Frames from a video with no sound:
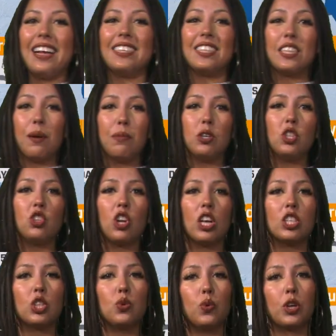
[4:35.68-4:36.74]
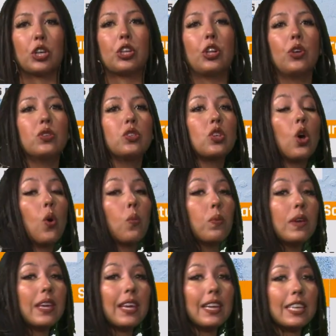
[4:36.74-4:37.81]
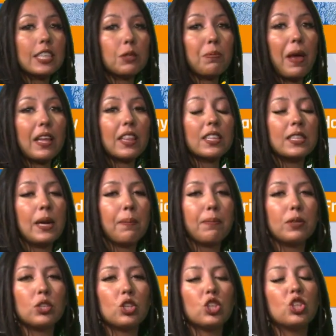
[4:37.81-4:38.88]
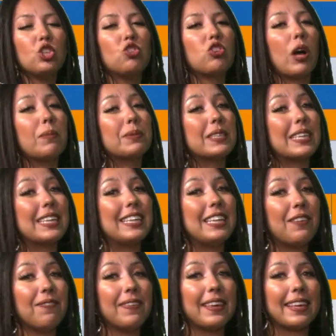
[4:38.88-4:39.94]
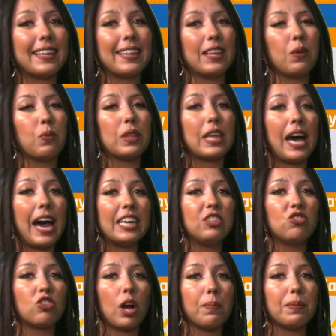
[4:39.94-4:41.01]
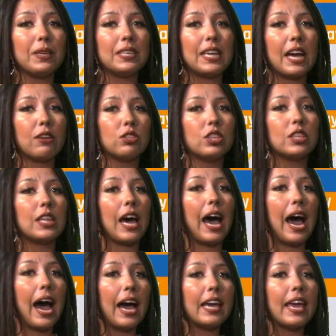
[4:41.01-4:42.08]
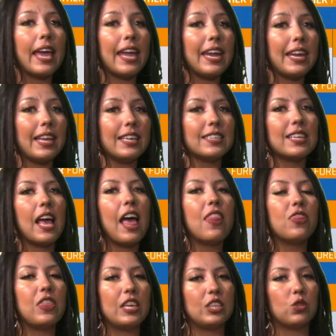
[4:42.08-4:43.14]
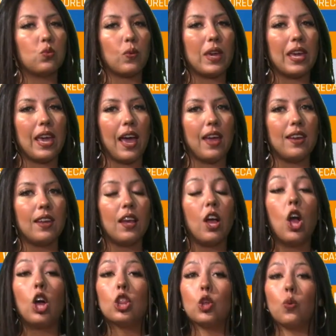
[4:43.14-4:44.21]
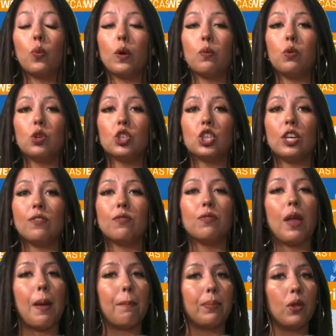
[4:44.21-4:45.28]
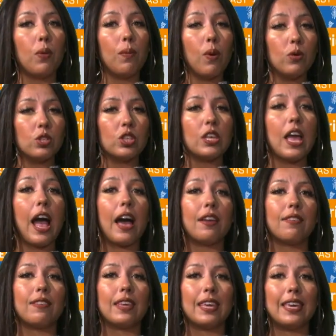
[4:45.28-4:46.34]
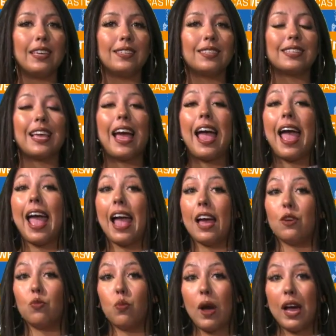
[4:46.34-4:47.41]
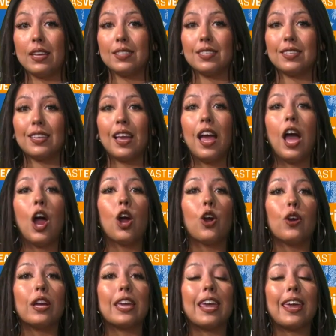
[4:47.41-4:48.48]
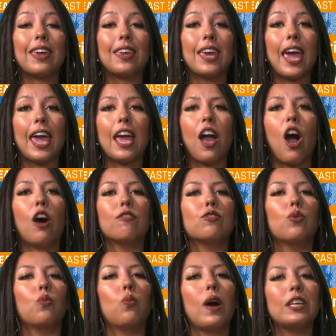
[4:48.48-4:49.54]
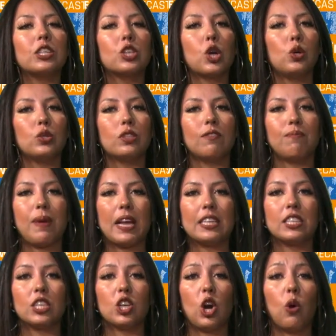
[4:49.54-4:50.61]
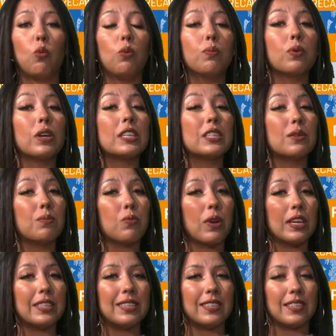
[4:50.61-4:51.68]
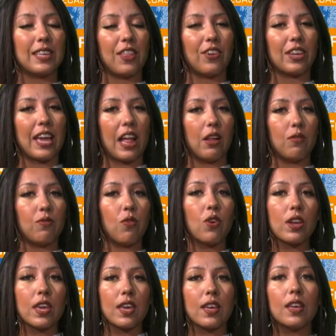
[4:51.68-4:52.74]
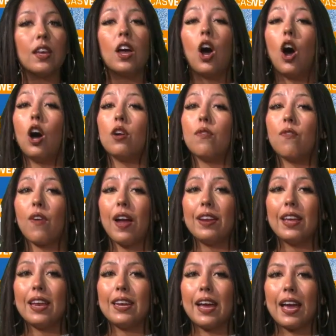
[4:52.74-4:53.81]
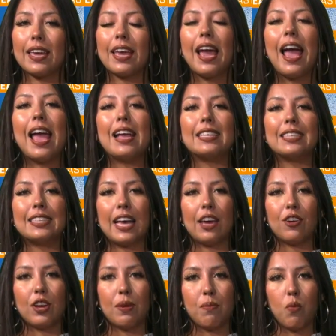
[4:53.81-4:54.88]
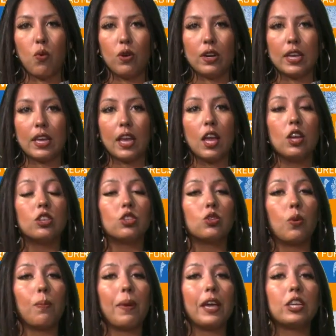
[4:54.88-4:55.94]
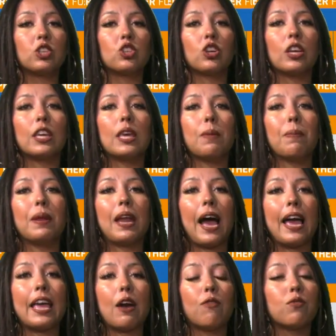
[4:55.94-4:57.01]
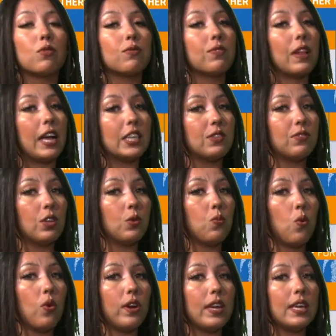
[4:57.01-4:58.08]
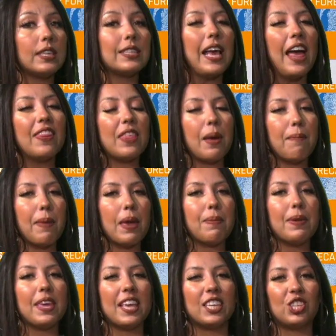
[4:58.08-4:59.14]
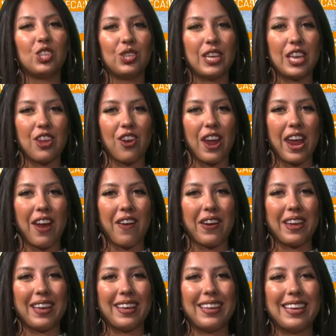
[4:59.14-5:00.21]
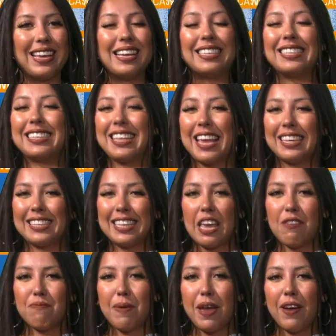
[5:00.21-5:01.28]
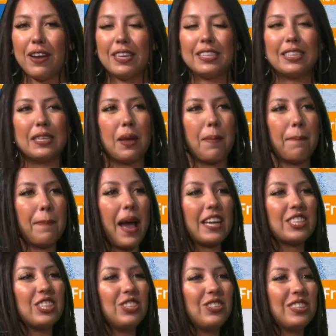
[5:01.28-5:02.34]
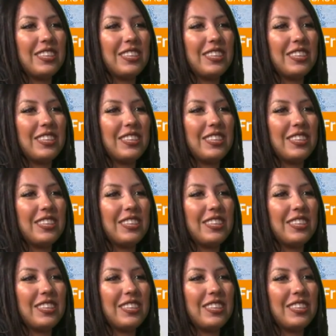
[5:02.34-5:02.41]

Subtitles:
As summer draws to a close, we can expect the temperature to drop significantly with highs dropping down to the high 80s this weekend. The wind will shift and blow mostly out of the east and west. Hurricane K off the west coast of Mexico will bring some rain to Southern California, on Friday night and Saturday morning. So make sure and keep an eye out for flash flood warnings that may be issued in your area. Stay safe, Perris. Back to you,